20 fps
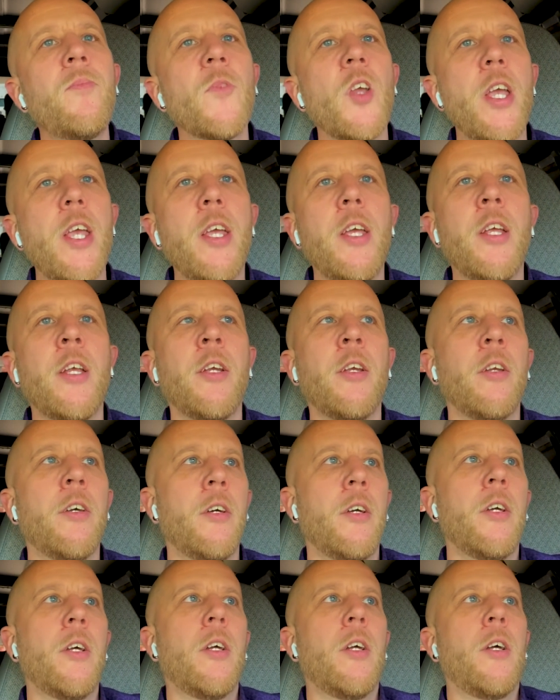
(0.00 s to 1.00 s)
in
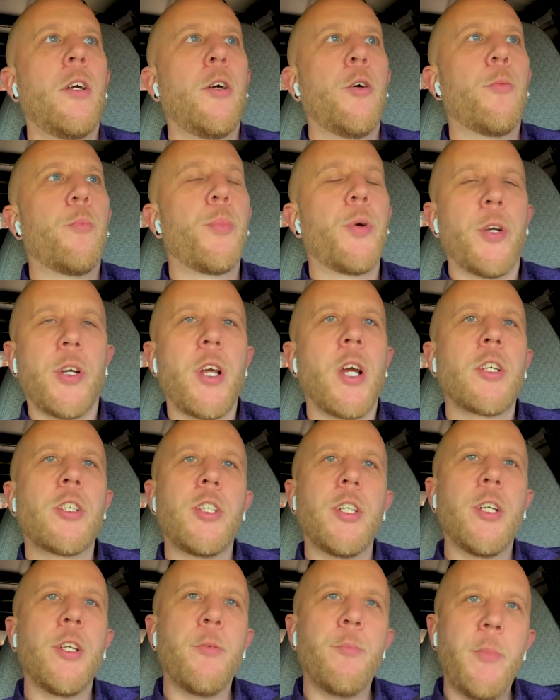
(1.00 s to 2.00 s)

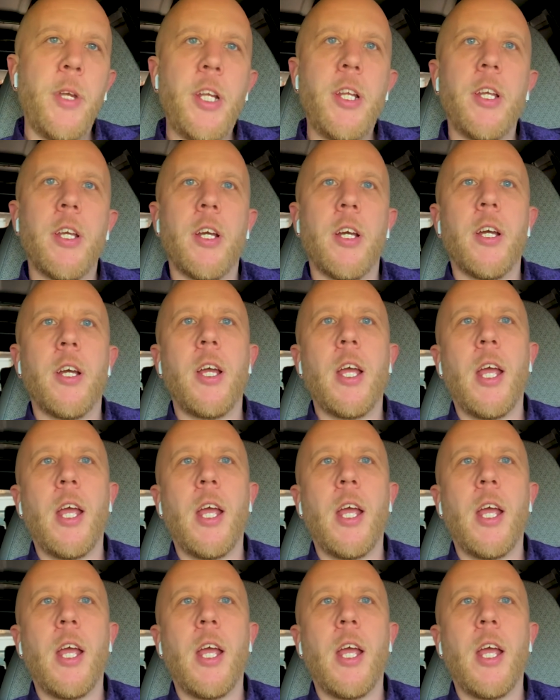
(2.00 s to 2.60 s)
production and media.